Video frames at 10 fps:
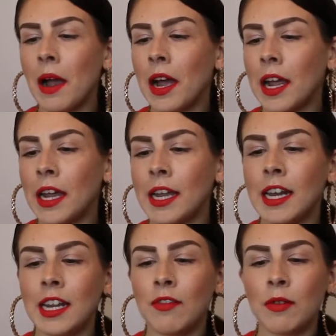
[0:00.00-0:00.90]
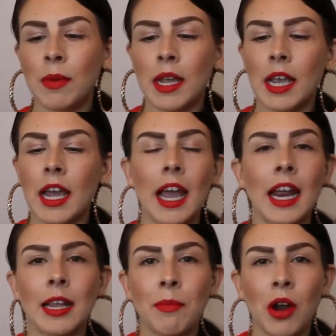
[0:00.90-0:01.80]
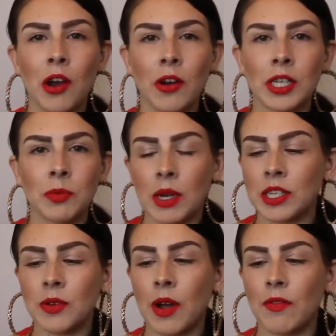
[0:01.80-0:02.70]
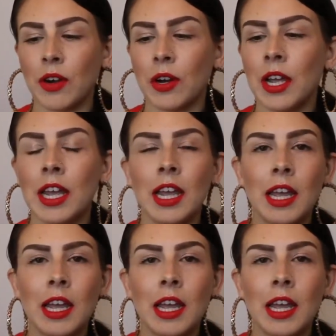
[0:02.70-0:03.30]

I can even make any progress whatsoever